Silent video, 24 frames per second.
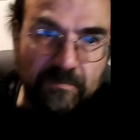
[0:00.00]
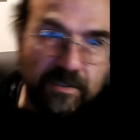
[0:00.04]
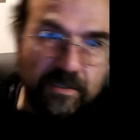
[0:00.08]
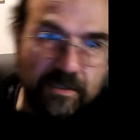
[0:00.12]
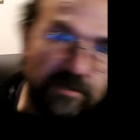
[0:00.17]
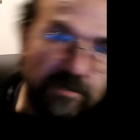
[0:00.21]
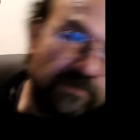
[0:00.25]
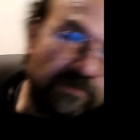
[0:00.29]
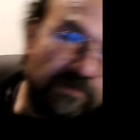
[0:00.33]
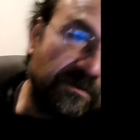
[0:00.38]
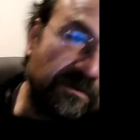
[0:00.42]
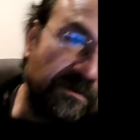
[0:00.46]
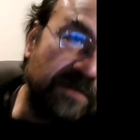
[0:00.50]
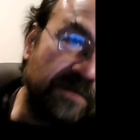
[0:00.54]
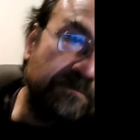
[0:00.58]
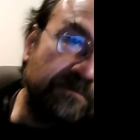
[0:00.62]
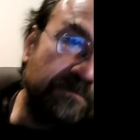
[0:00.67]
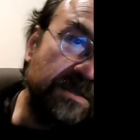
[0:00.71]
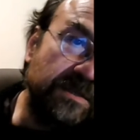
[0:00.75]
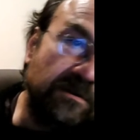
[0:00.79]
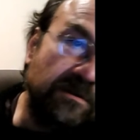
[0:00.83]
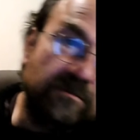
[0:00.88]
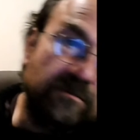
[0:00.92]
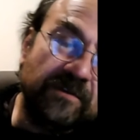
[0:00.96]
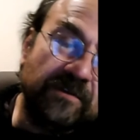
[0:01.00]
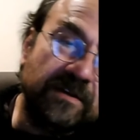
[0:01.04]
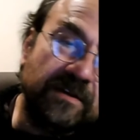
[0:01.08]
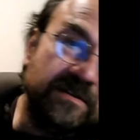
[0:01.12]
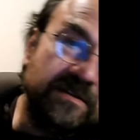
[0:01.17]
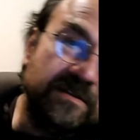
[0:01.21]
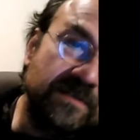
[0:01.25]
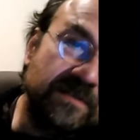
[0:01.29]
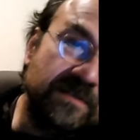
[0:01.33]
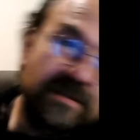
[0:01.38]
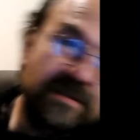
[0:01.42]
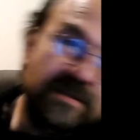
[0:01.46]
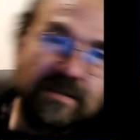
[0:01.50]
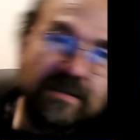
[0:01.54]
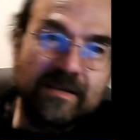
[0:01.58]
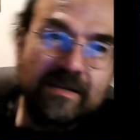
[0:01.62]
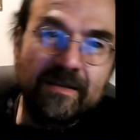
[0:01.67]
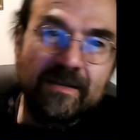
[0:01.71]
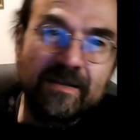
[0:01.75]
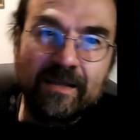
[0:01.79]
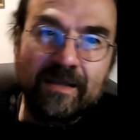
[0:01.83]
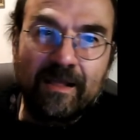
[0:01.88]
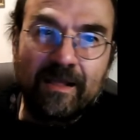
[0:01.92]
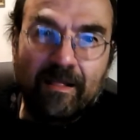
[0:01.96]
and you'll find the
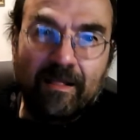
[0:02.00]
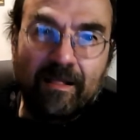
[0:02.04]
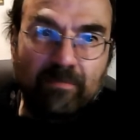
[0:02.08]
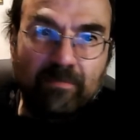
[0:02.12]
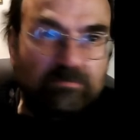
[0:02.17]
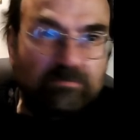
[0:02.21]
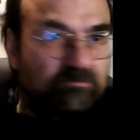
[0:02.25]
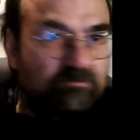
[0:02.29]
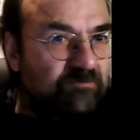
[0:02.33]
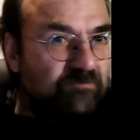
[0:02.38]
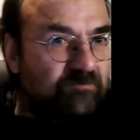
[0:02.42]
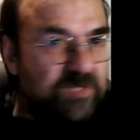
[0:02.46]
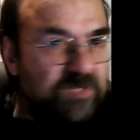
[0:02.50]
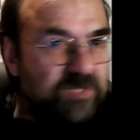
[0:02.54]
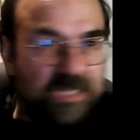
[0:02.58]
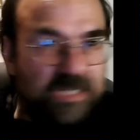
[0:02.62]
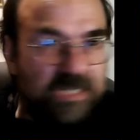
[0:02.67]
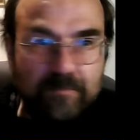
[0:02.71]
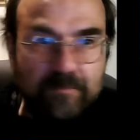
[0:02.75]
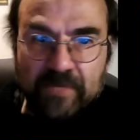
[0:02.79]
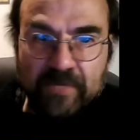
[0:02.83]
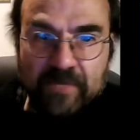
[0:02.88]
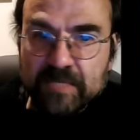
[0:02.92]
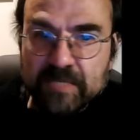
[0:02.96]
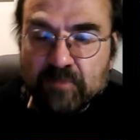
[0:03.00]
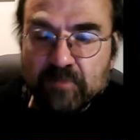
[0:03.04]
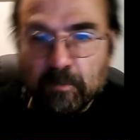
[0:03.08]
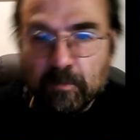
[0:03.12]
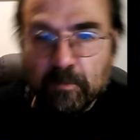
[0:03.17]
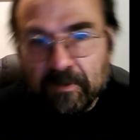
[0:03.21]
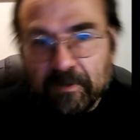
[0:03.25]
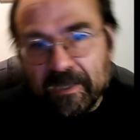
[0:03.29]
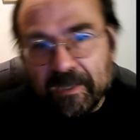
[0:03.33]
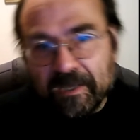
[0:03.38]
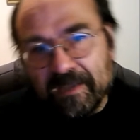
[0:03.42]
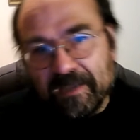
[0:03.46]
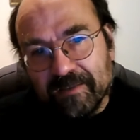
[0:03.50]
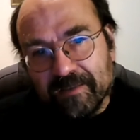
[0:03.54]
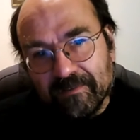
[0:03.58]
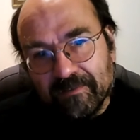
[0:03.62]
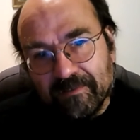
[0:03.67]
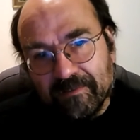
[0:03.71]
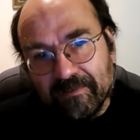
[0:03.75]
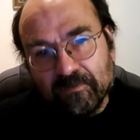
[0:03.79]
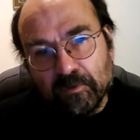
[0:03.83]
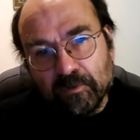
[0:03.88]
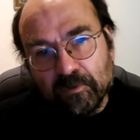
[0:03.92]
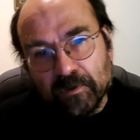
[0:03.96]
same things probably
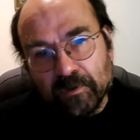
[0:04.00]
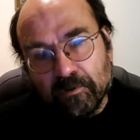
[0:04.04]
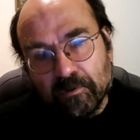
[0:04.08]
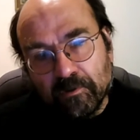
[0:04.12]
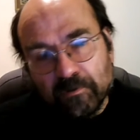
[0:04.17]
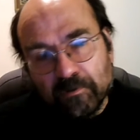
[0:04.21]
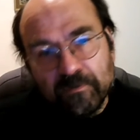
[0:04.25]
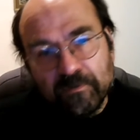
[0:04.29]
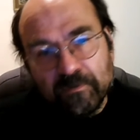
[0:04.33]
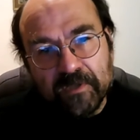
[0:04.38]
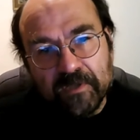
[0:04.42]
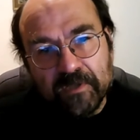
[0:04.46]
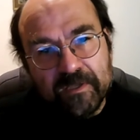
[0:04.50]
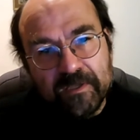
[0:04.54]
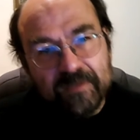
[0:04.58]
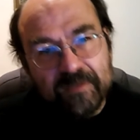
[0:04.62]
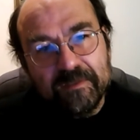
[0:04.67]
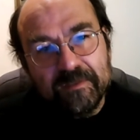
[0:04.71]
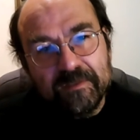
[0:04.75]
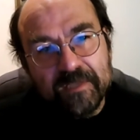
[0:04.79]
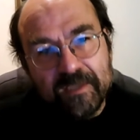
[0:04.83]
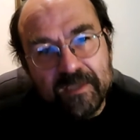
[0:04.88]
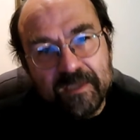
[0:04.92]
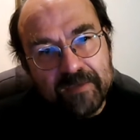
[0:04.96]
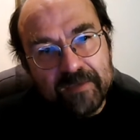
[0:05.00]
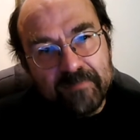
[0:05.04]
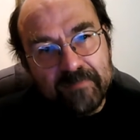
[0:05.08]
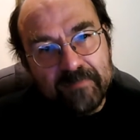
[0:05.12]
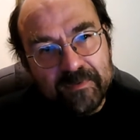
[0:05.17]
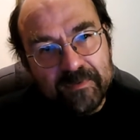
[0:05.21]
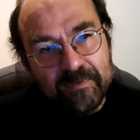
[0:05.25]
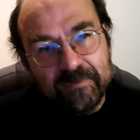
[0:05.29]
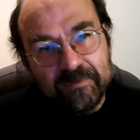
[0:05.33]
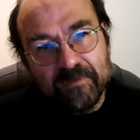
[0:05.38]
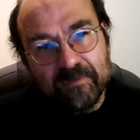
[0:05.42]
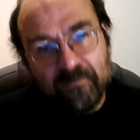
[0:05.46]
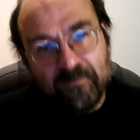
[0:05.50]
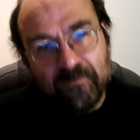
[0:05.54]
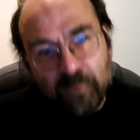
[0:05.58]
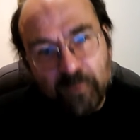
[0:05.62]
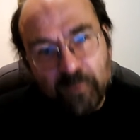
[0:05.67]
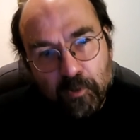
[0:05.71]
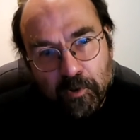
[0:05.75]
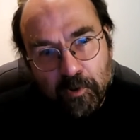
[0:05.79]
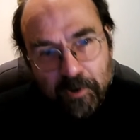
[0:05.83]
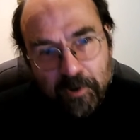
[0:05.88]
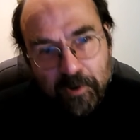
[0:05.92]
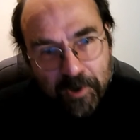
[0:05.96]
for all the
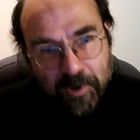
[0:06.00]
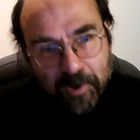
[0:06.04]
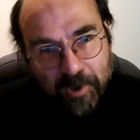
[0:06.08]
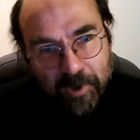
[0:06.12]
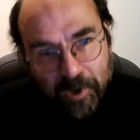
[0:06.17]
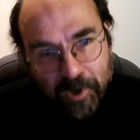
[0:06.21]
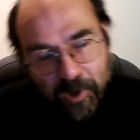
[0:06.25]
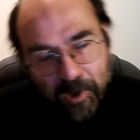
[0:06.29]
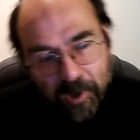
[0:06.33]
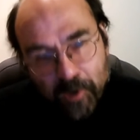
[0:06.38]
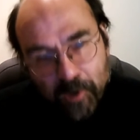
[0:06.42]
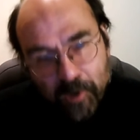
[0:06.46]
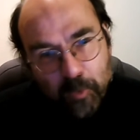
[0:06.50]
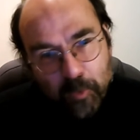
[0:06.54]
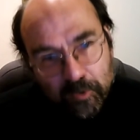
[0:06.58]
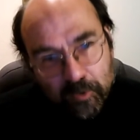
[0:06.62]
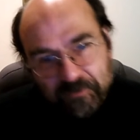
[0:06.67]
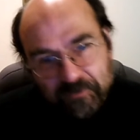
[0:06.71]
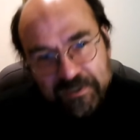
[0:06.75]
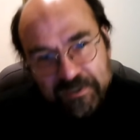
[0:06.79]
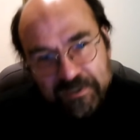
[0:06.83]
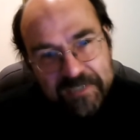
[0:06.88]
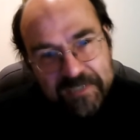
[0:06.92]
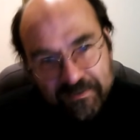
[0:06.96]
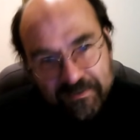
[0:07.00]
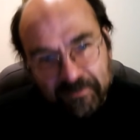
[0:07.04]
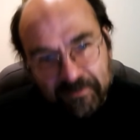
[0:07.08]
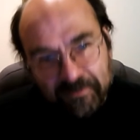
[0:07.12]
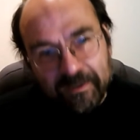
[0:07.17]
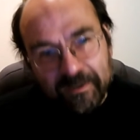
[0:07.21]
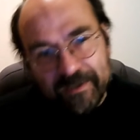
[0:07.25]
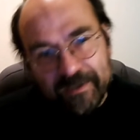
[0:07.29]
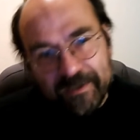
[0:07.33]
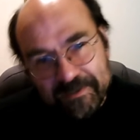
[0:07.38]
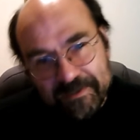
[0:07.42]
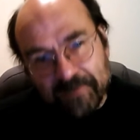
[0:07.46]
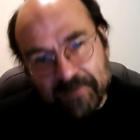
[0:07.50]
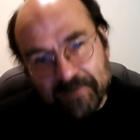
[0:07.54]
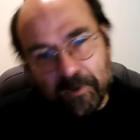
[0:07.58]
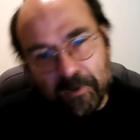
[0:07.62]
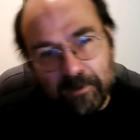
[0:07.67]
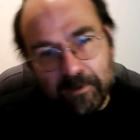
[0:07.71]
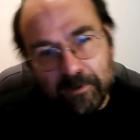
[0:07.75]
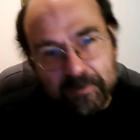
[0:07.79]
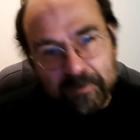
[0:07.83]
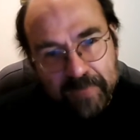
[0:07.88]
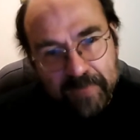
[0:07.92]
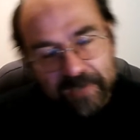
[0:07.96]
four quadrants, if you like. So
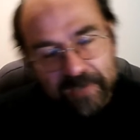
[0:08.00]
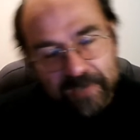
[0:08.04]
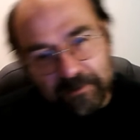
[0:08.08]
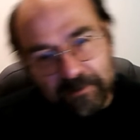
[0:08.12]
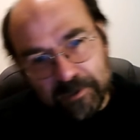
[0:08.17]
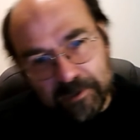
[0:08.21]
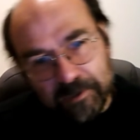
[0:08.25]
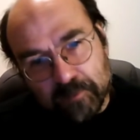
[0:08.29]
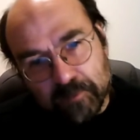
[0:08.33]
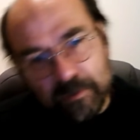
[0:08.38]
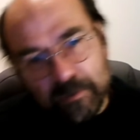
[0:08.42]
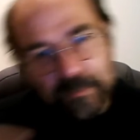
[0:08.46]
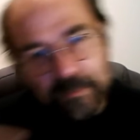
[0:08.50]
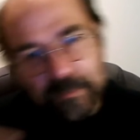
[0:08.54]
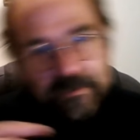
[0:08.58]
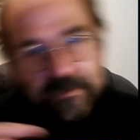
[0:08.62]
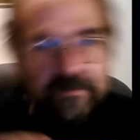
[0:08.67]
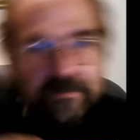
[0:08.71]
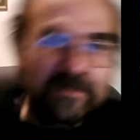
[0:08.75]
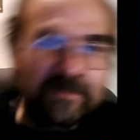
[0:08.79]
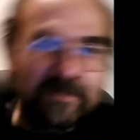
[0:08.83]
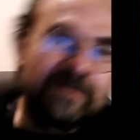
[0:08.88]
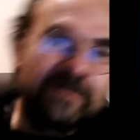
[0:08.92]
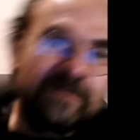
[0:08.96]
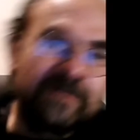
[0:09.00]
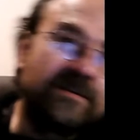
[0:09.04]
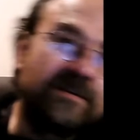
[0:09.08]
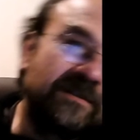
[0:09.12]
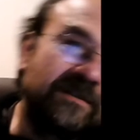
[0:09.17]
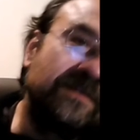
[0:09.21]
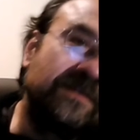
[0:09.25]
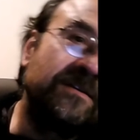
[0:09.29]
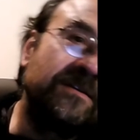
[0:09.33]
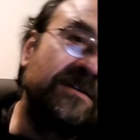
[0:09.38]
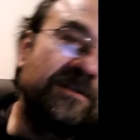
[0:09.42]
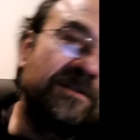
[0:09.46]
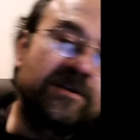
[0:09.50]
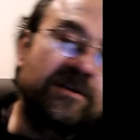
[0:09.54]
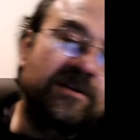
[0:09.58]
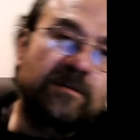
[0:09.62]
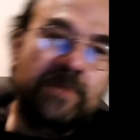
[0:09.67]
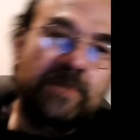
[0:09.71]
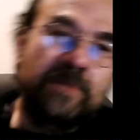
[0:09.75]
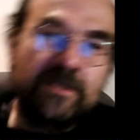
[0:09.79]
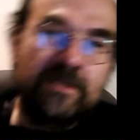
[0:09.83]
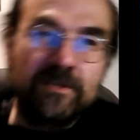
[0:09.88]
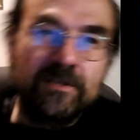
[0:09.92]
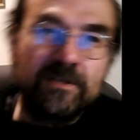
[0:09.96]
older men, older women, younger
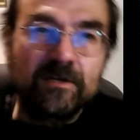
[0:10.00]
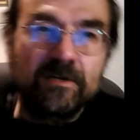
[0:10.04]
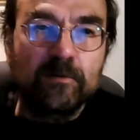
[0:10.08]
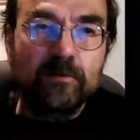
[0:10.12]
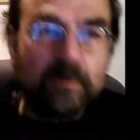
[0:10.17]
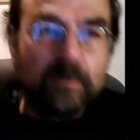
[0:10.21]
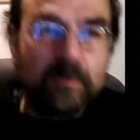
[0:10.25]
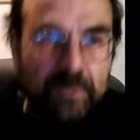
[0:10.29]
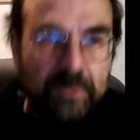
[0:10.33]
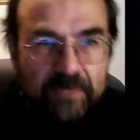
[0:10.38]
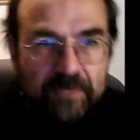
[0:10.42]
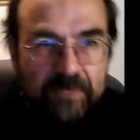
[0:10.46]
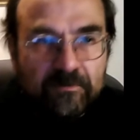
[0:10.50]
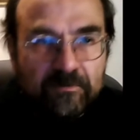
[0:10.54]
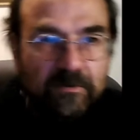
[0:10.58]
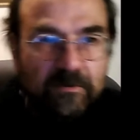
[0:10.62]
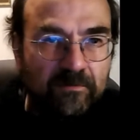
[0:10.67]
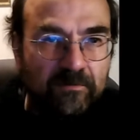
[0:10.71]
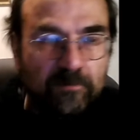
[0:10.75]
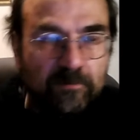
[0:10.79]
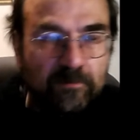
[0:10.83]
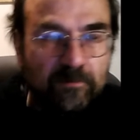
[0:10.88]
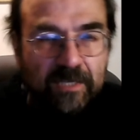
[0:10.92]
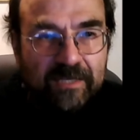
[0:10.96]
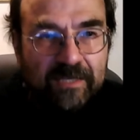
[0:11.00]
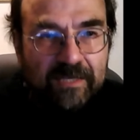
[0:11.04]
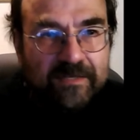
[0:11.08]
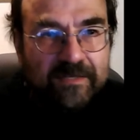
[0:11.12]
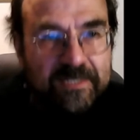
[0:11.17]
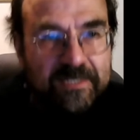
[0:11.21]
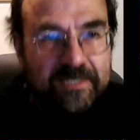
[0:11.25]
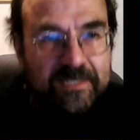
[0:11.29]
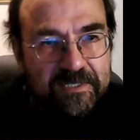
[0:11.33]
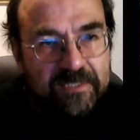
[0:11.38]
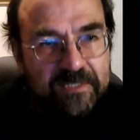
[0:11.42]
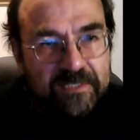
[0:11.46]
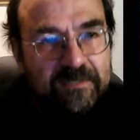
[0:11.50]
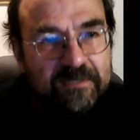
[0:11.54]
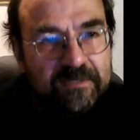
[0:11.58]
men, younger women are all likely to